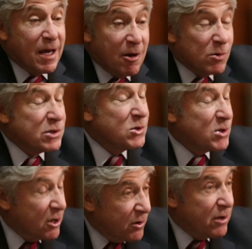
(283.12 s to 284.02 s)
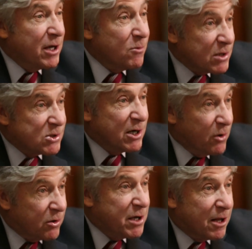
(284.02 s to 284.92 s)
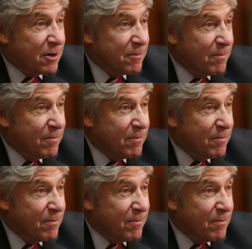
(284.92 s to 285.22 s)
he, was, a serial, he was a serial killer.